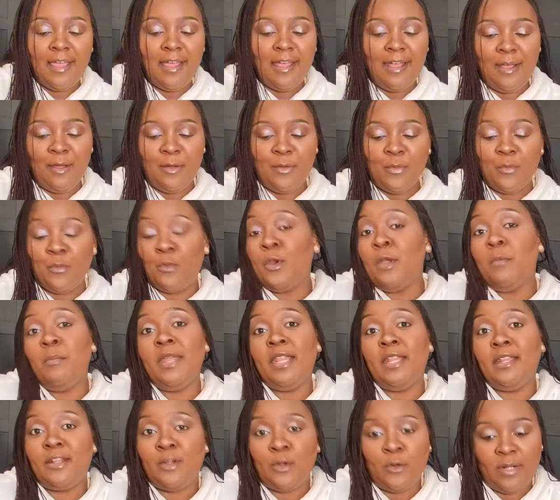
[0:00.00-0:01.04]

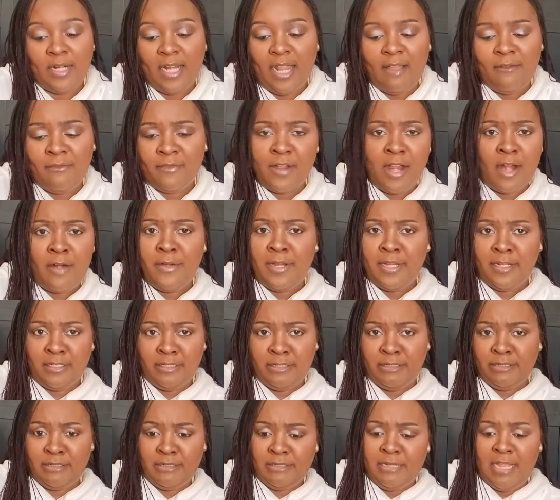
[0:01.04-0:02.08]
women don't love
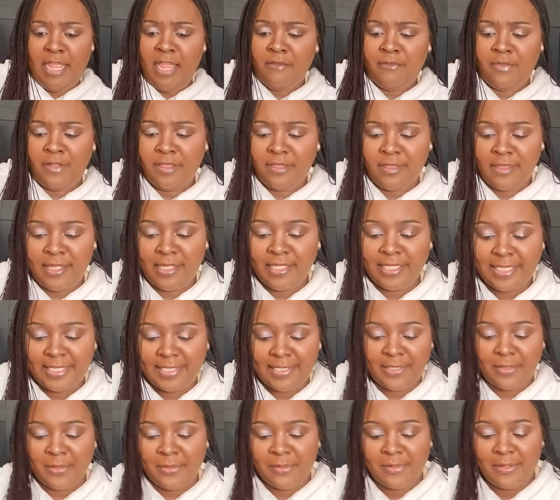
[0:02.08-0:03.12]
carrying heavy things.
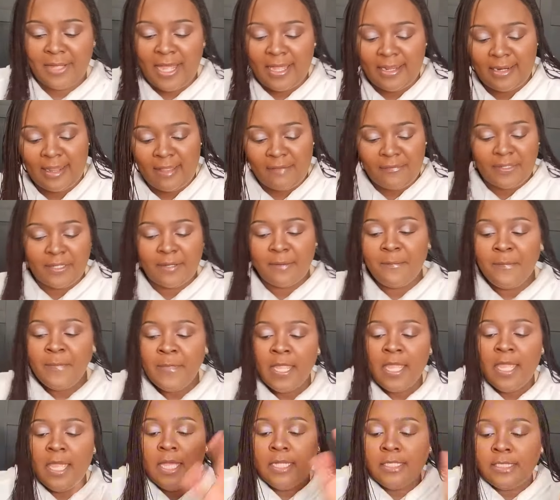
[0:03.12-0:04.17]
So I love it.
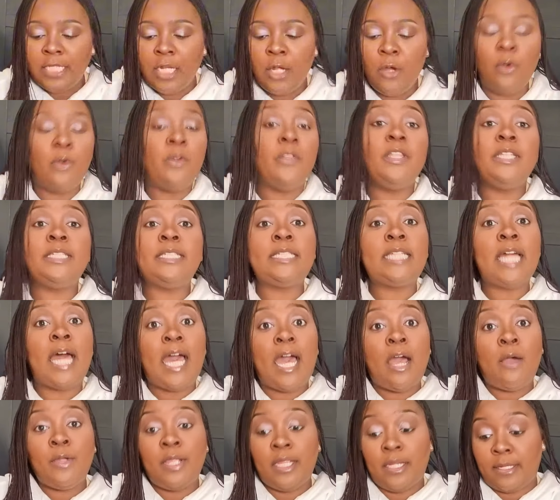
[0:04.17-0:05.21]
So this is
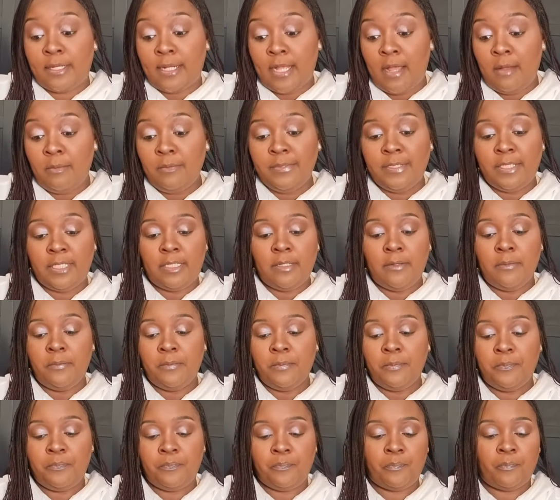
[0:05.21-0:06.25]
how it comes.
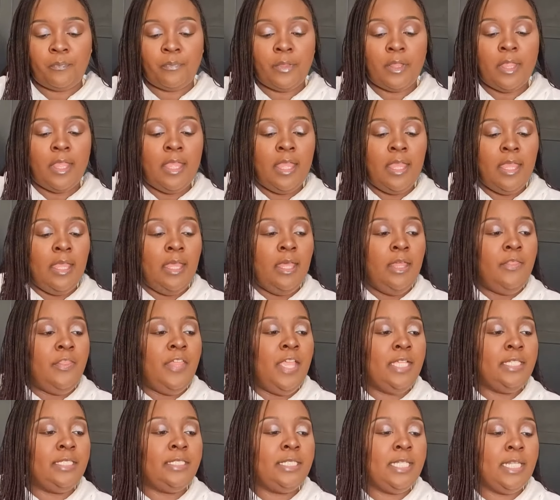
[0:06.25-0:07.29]

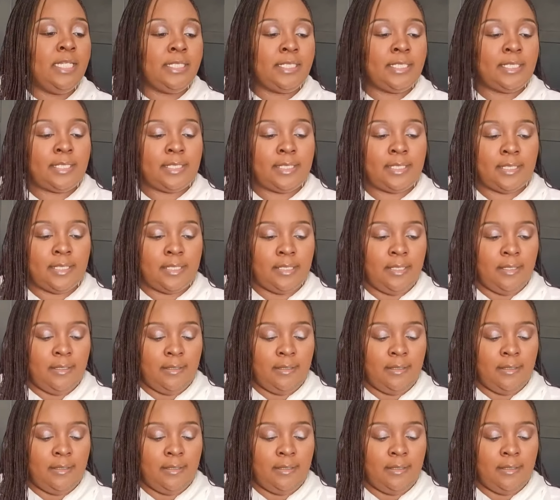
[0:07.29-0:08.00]
There's this